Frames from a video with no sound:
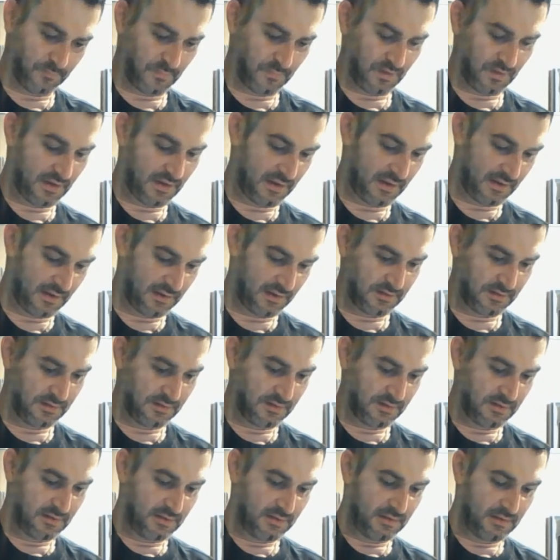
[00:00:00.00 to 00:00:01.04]
Okay,
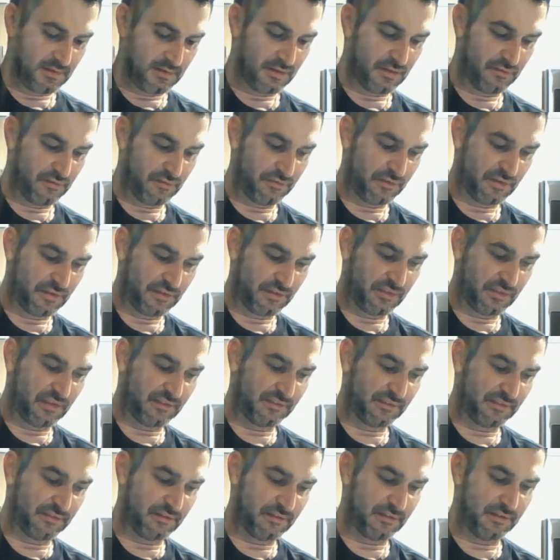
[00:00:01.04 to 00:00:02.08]
I feel like
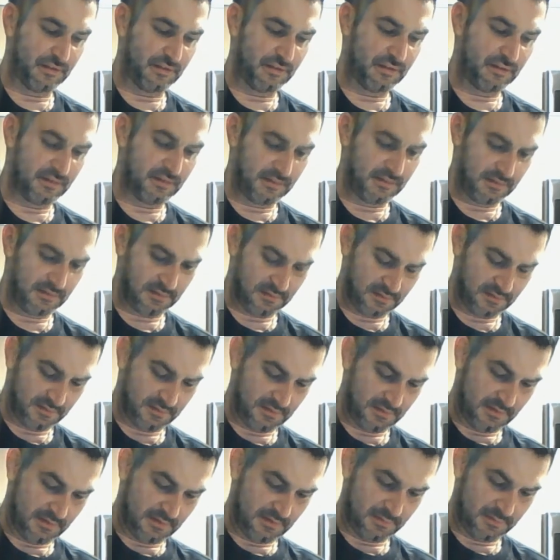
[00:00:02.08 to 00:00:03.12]
that's good.
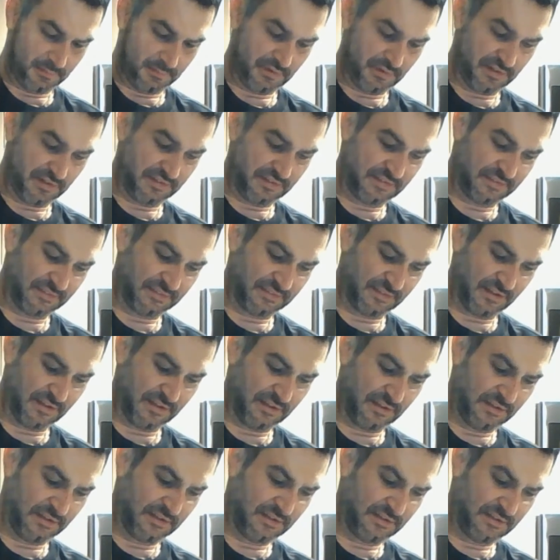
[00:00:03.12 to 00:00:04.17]
Pretty
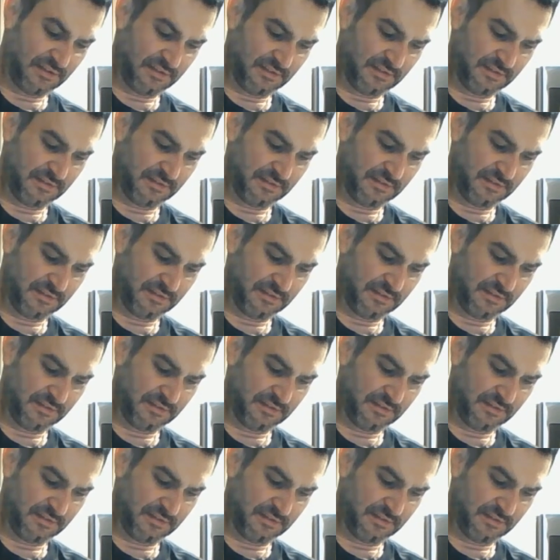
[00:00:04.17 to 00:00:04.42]
solid.